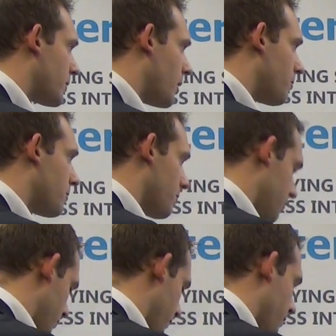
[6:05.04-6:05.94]
no,
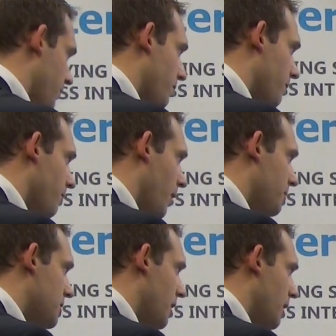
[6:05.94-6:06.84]
my
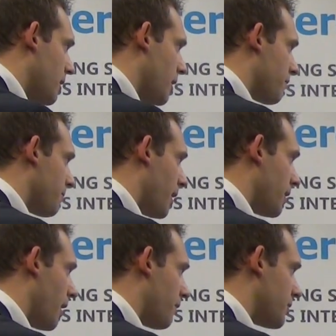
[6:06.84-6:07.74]
mistake if my
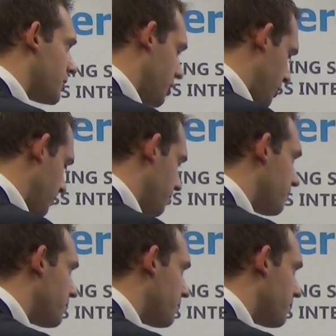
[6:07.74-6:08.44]
average